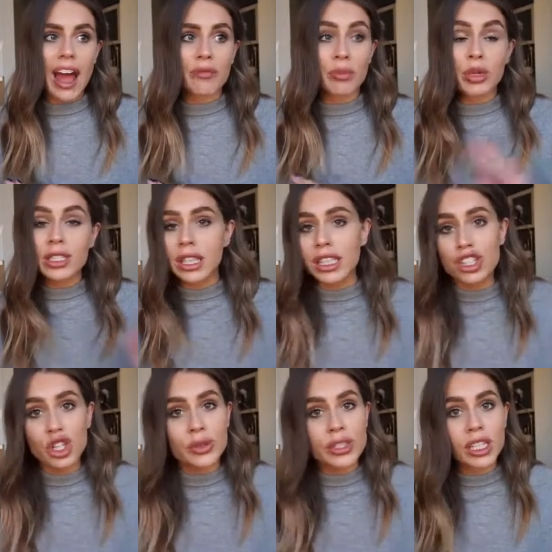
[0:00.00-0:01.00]
have personally
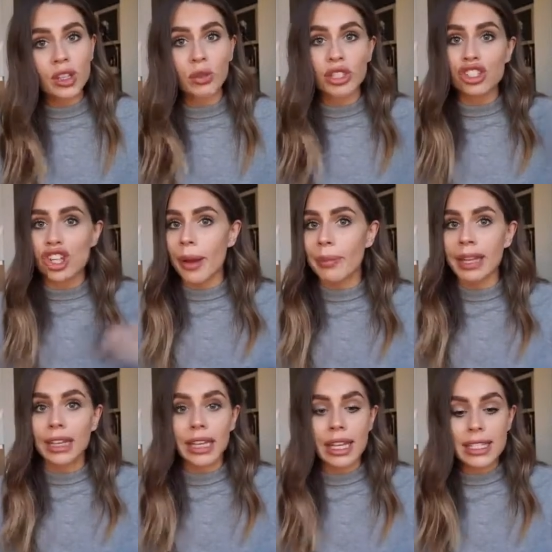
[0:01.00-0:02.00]
chosen with
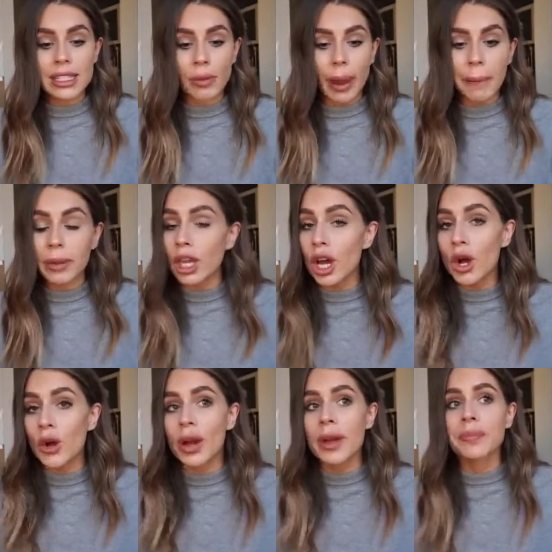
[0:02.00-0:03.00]
shopping links right
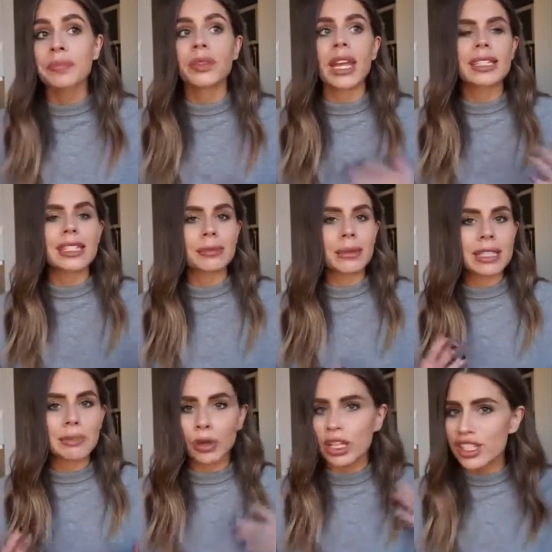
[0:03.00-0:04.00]
below and some
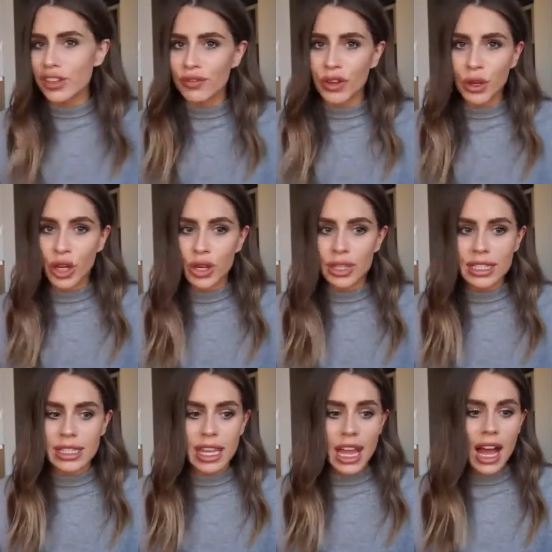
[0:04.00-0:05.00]
inspiration photos.
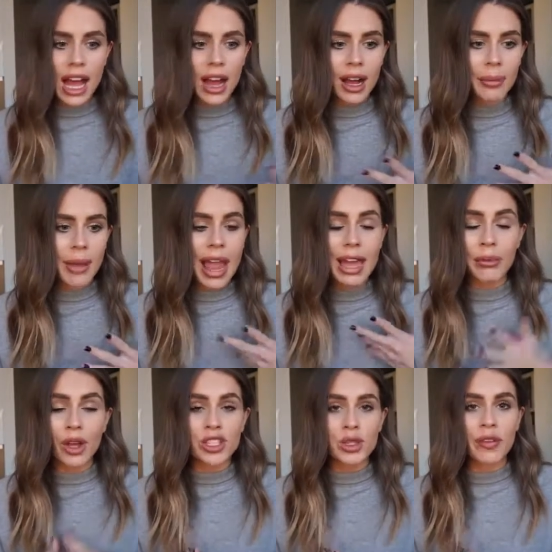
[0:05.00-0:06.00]
Um, and
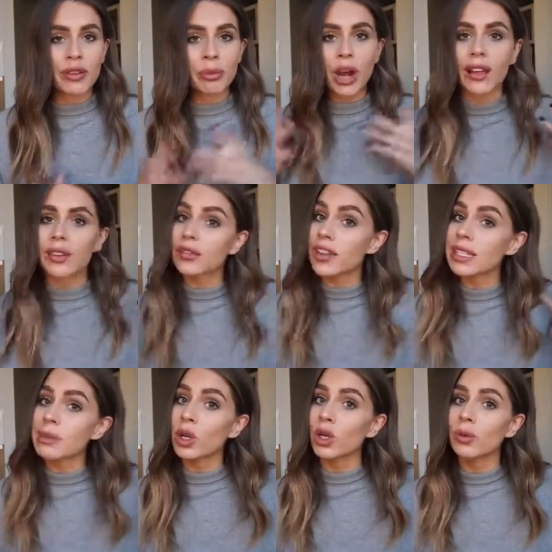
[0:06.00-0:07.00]
we also have a private
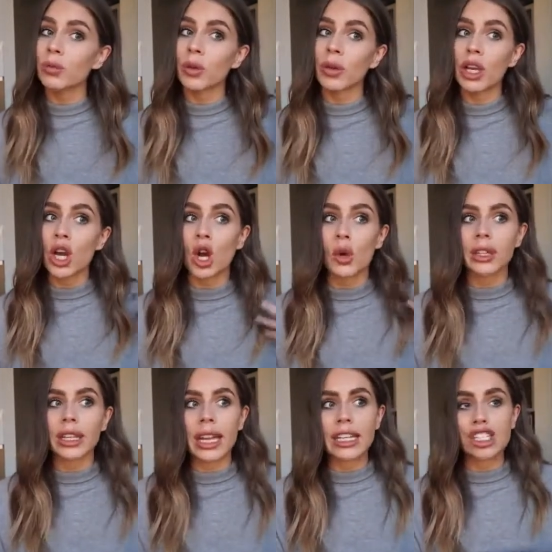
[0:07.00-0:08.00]
Facebook group where we go
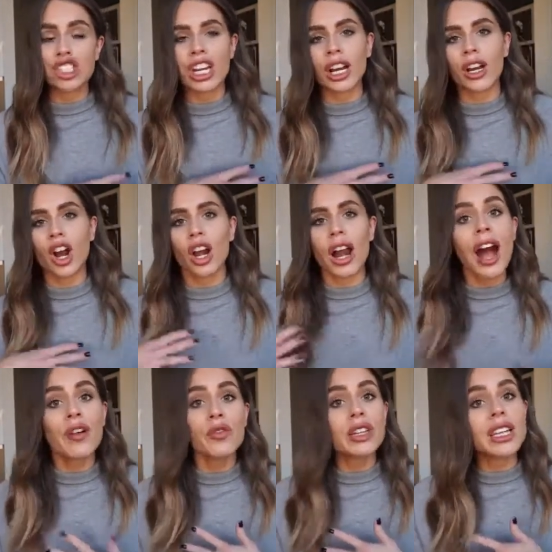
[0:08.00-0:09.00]
and like share our
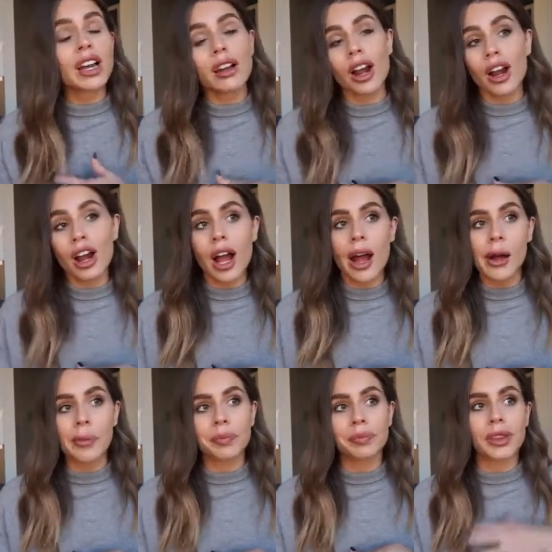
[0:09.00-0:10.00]
outfit, our
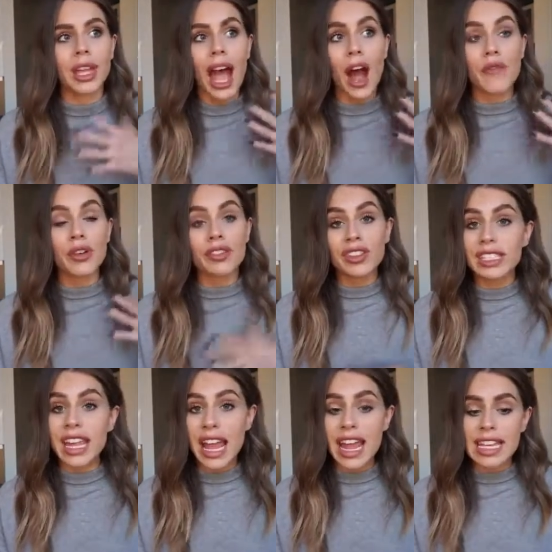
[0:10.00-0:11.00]
um, outfit of the
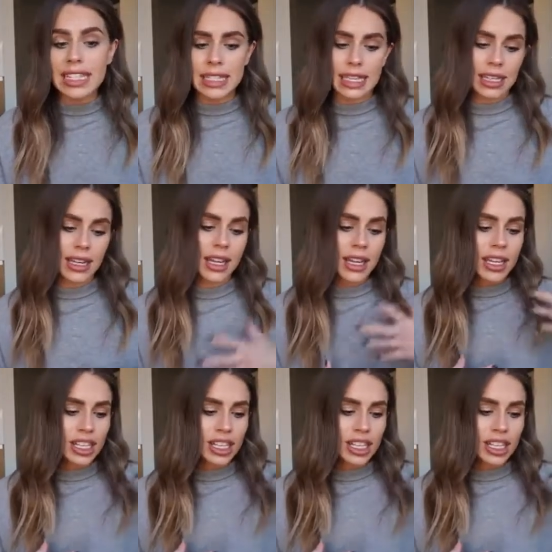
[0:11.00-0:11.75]
days and